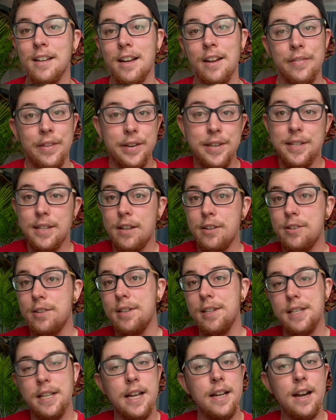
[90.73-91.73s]
the
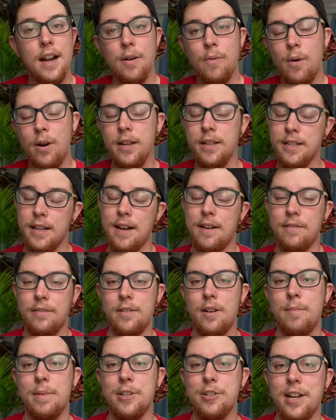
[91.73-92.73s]
discussions that I wanted to have
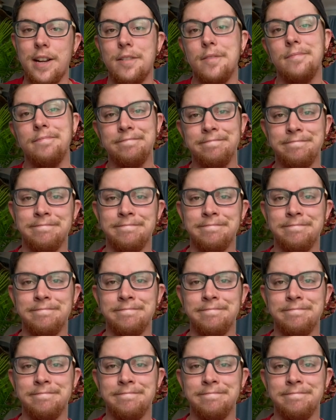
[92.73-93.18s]
on my channel.